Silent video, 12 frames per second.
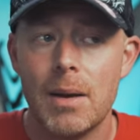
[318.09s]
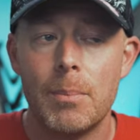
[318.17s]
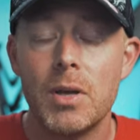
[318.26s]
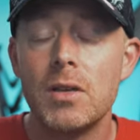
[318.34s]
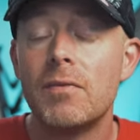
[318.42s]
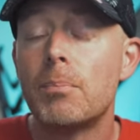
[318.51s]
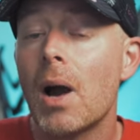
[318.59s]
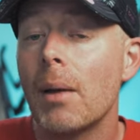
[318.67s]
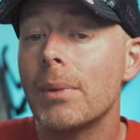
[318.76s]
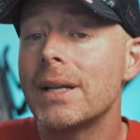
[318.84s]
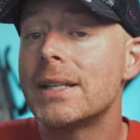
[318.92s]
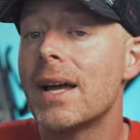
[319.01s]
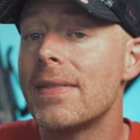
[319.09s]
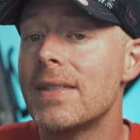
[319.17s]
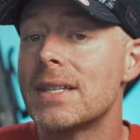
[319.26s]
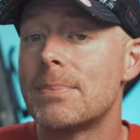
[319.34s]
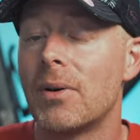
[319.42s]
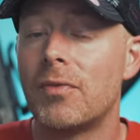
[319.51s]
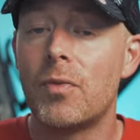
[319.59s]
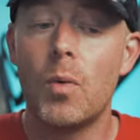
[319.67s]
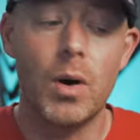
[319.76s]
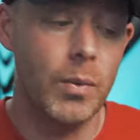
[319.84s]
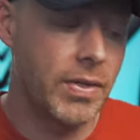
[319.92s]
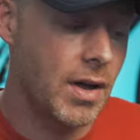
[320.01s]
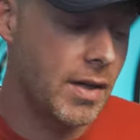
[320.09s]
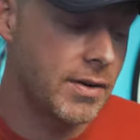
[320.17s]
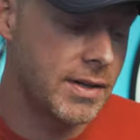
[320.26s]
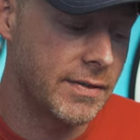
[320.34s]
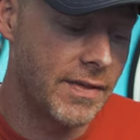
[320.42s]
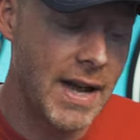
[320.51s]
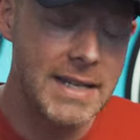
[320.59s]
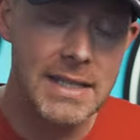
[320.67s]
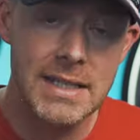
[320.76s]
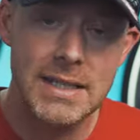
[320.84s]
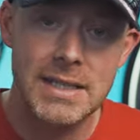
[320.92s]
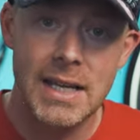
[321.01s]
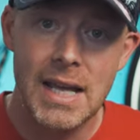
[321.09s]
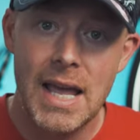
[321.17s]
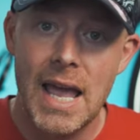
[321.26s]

but you've probably done this before with other devices.